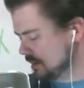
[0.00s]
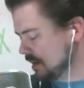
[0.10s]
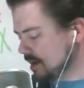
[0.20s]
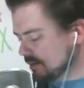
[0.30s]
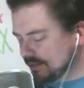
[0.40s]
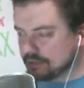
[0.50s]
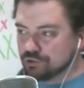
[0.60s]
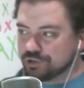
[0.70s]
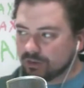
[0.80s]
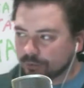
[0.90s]
All right, ladies
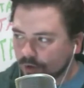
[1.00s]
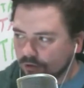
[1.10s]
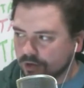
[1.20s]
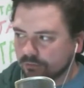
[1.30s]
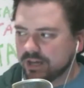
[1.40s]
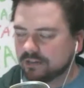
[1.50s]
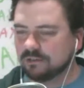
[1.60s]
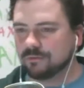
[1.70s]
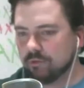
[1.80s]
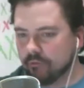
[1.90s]
and gentlemen, welcome back to
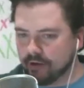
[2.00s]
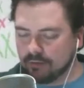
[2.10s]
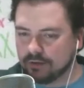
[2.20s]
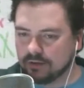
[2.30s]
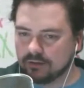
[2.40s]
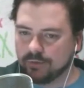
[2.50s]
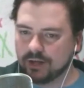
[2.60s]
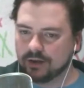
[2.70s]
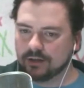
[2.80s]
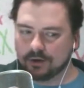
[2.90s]
the program. We
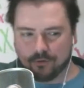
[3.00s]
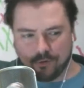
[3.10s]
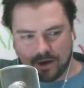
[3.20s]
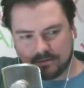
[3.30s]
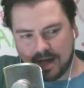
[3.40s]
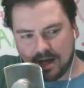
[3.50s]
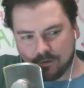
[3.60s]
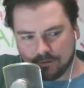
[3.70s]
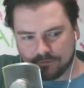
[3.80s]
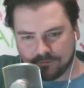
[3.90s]
got a great
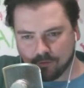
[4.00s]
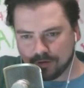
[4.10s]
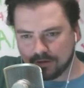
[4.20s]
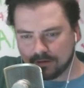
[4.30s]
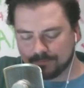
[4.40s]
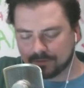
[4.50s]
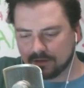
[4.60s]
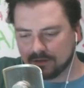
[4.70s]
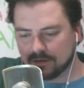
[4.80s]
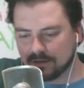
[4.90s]
hour for you.
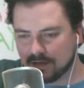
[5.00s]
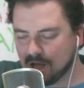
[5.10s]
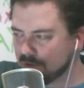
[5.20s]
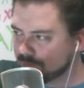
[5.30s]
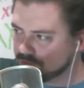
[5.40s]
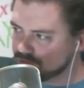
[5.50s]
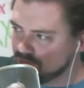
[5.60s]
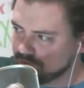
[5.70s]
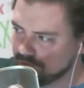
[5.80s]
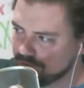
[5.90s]
Coming up at
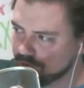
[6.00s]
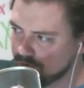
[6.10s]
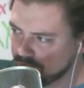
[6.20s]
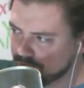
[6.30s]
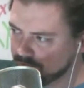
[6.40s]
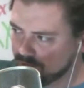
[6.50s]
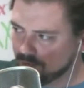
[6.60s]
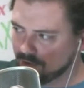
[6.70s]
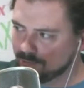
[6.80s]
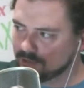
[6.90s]
7:33, we're
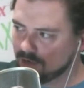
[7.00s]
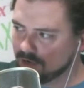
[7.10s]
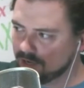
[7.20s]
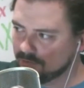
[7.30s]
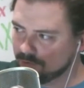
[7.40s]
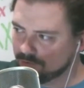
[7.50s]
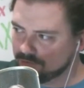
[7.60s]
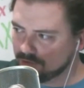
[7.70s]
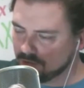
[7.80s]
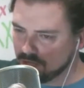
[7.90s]
going to be talking
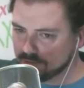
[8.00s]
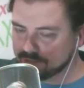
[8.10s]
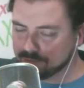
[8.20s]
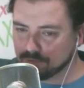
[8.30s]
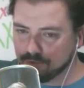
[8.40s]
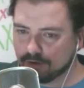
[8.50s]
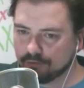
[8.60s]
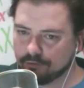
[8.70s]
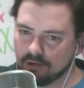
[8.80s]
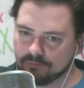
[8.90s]
with Congressman Rick
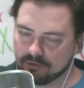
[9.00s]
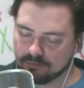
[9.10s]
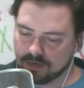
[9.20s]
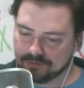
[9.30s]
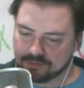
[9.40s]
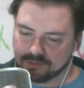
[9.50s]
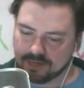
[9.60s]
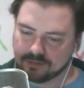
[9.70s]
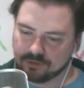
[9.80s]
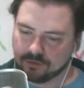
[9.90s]
Crawford. He'll be on the
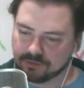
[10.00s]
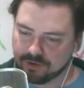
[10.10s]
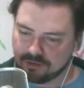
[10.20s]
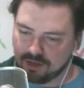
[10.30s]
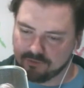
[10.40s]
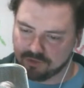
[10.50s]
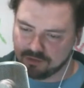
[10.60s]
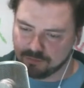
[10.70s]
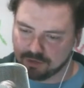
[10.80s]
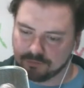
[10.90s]
line, so always great to have
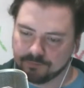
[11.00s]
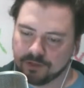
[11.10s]
him on.